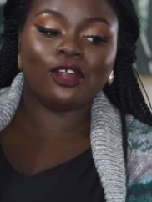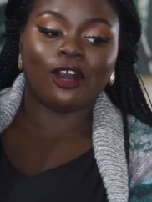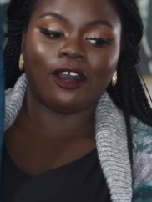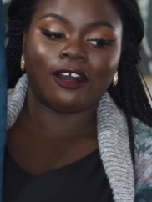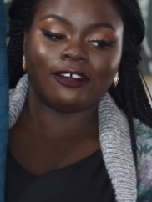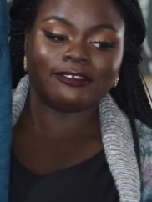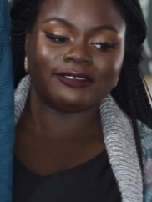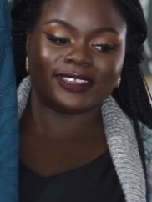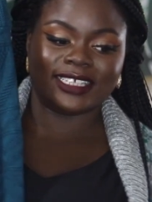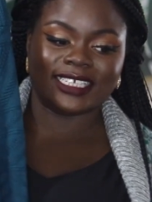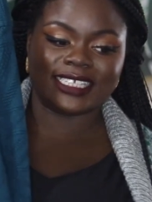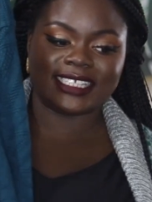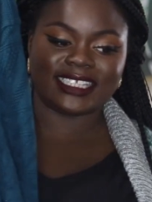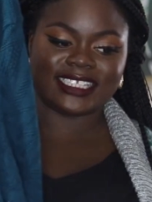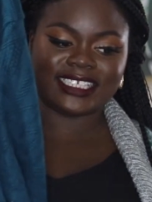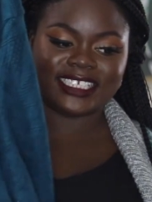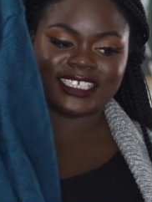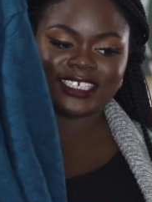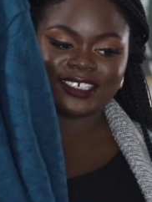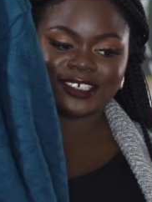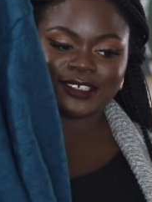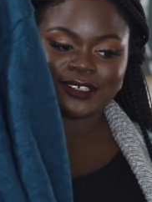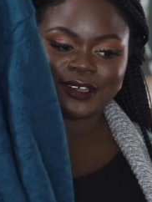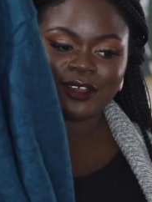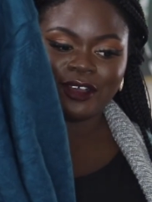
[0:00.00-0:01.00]
love this
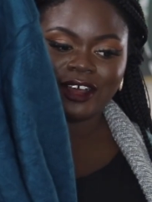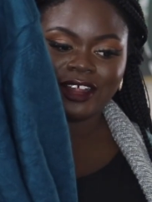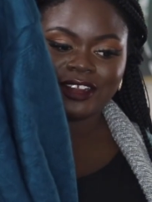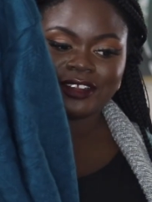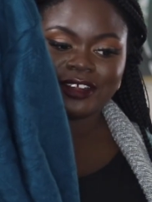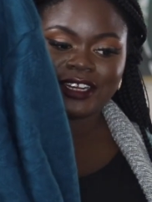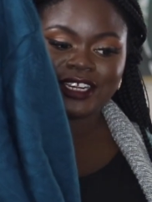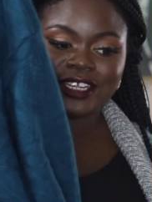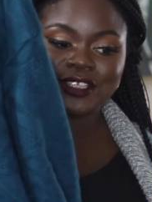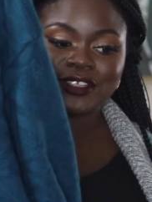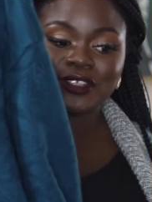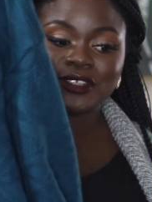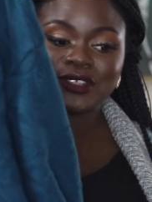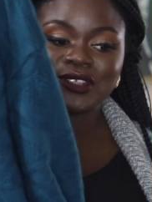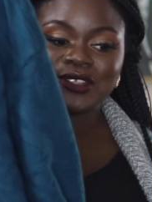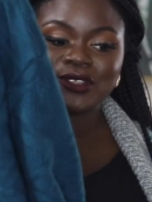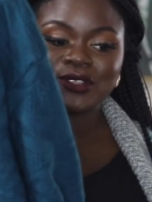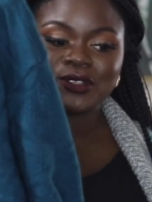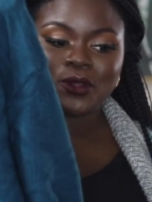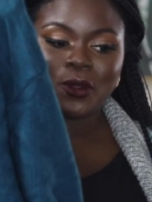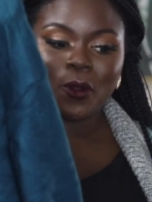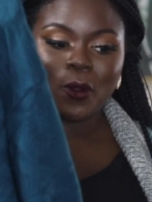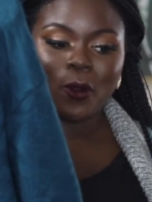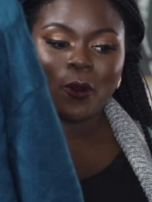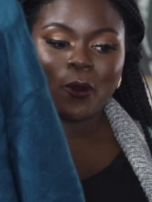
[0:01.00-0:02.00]
teal color.
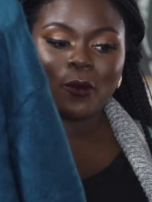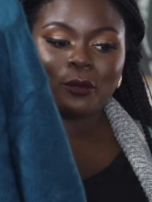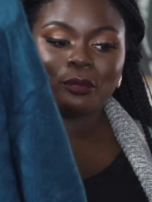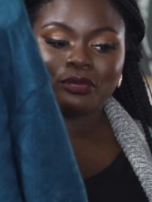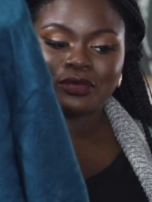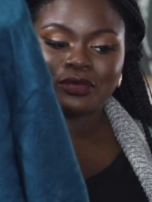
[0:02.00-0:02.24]
It's so